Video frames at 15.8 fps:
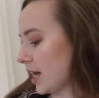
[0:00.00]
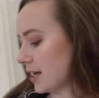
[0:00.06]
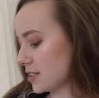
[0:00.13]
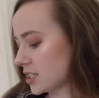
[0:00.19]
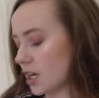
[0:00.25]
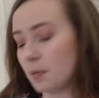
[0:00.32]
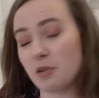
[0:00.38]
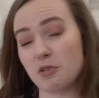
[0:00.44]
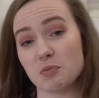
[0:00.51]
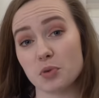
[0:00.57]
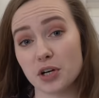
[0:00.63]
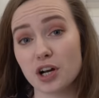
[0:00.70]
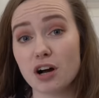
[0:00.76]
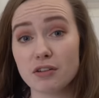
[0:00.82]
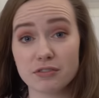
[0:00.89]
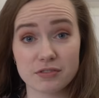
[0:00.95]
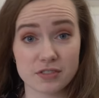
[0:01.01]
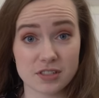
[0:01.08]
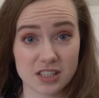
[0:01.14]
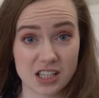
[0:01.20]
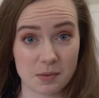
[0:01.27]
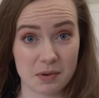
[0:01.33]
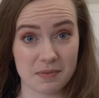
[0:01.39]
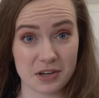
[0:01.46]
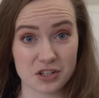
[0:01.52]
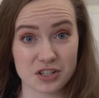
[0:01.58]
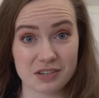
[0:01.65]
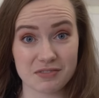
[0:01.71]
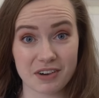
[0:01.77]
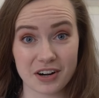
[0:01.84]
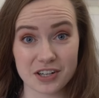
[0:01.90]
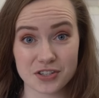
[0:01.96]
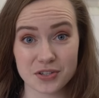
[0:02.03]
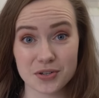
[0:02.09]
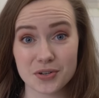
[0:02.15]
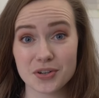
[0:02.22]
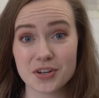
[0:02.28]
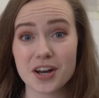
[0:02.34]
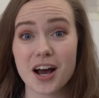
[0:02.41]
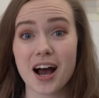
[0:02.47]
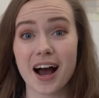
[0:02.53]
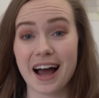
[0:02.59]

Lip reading: Some I've been putting off, some I'm interested in very soon.